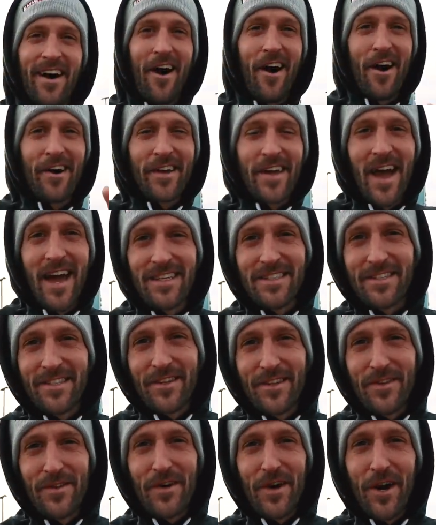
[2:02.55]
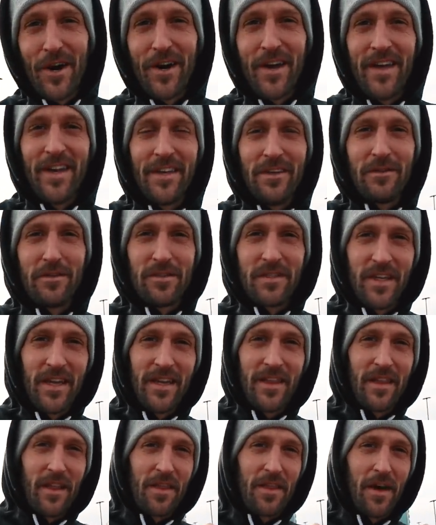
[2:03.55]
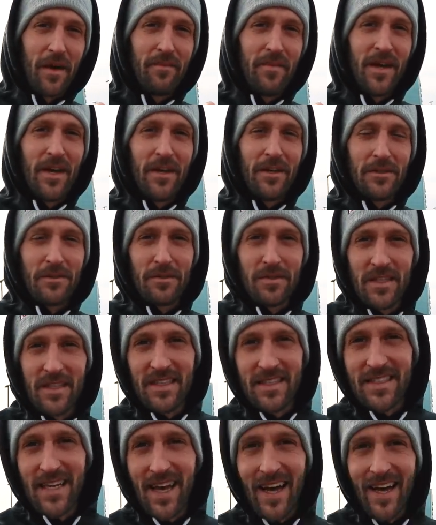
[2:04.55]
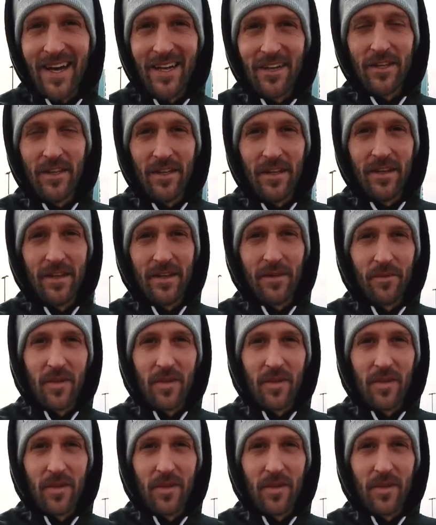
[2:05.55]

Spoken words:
All right, you guys, so you heard it. You see it in the thumbnail. You see the title.